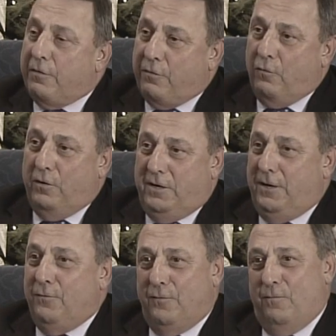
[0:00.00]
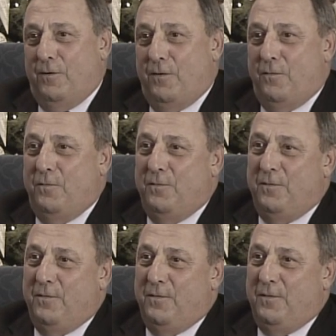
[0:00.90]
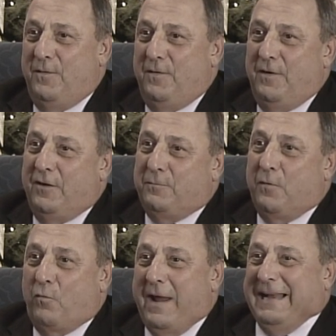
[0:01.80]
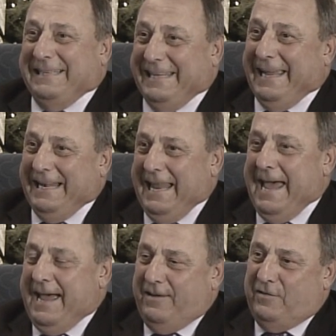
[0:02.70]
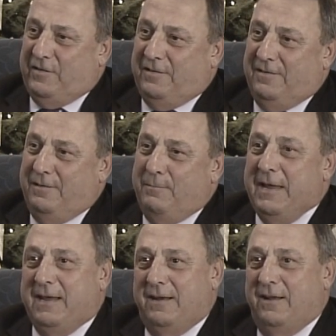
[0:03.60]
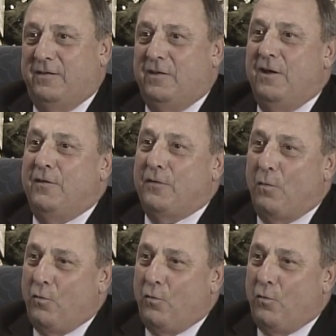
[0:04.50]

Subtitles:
third year in a row, has been ranked dead last, making us the